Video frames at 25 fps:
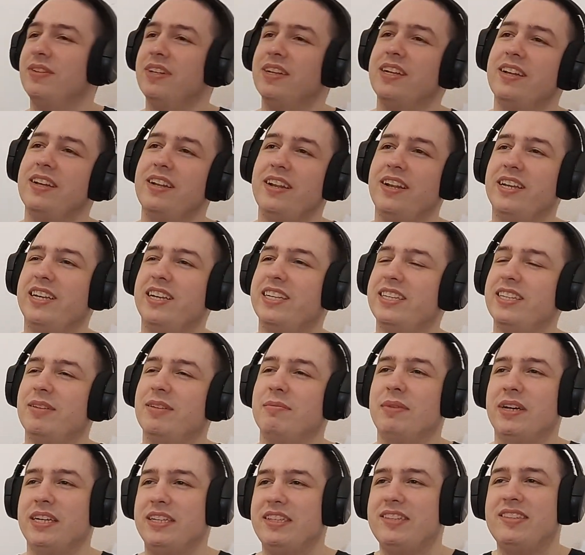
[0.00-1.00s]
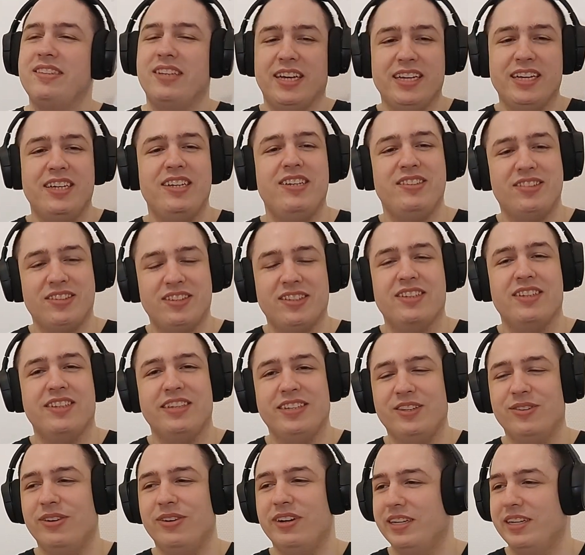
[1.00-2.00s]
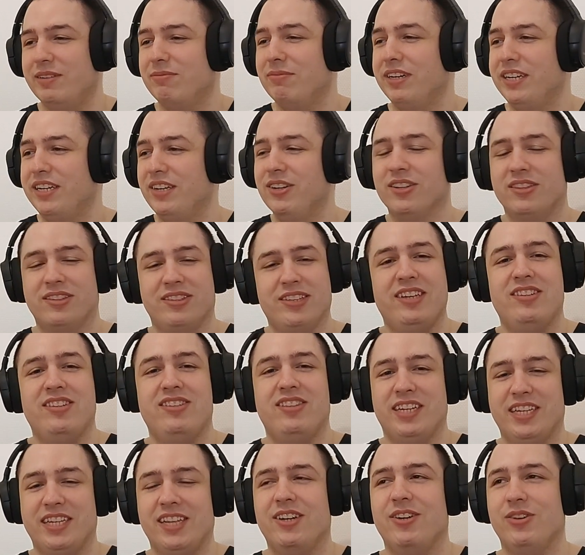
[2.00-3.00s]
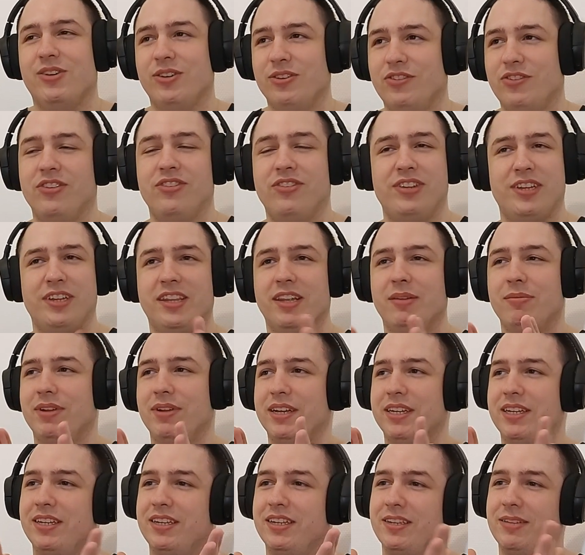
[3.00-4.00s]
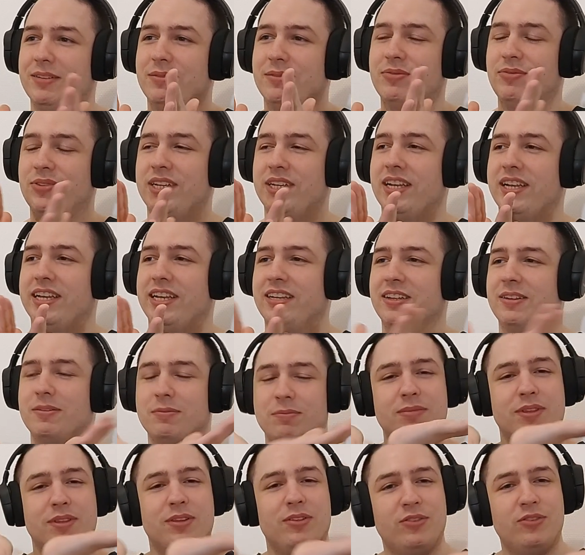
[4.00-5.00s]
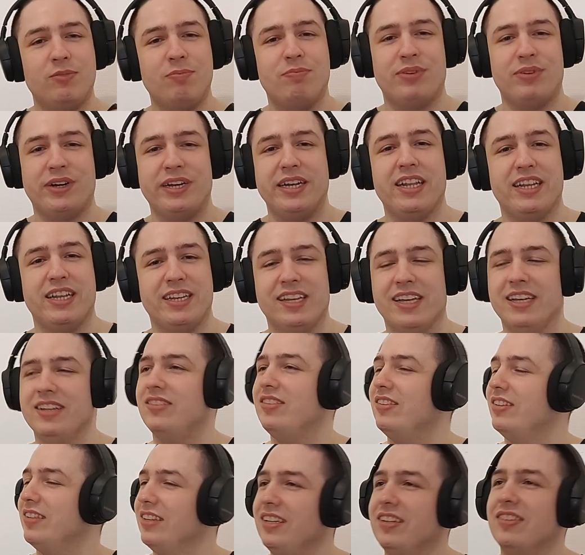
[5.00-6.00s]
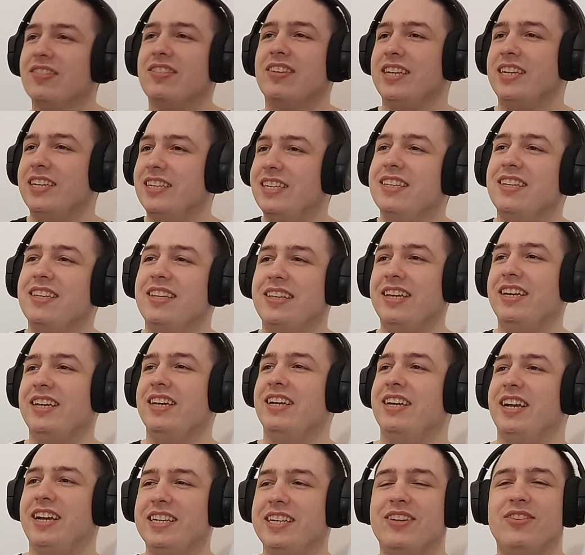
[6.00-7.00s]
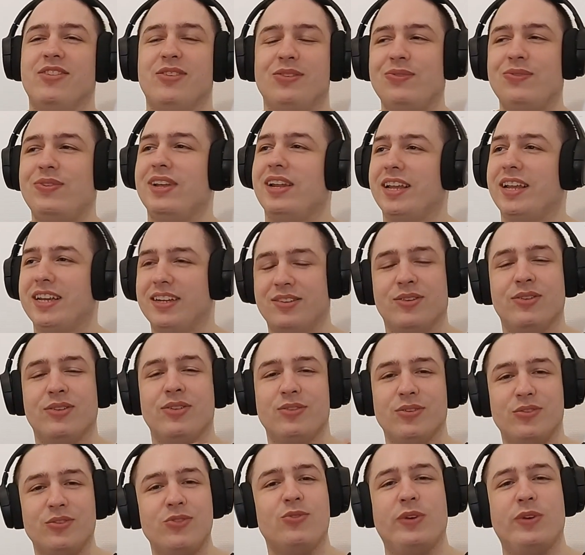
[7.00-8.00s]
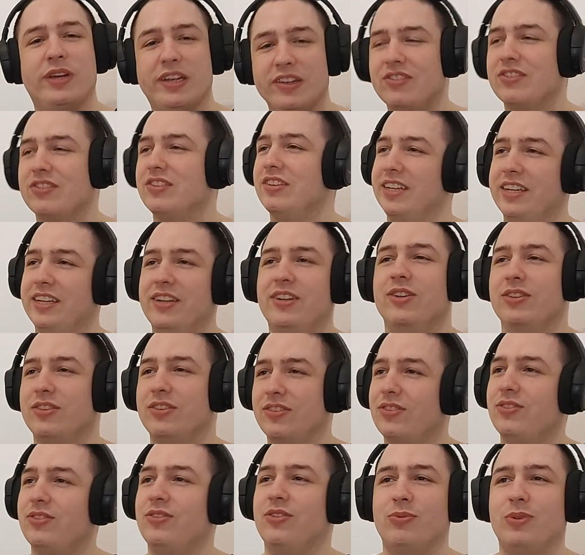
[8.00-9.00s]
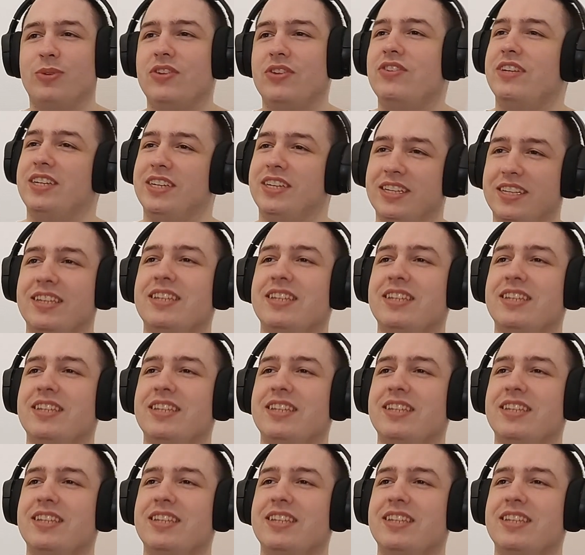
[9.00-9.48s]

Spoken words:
Like my thighs, you know, like my inner thighs, like are just seeing them like freaking like spread like that. It's like, yeah, I can just feel like the stretch, it hurts just watching.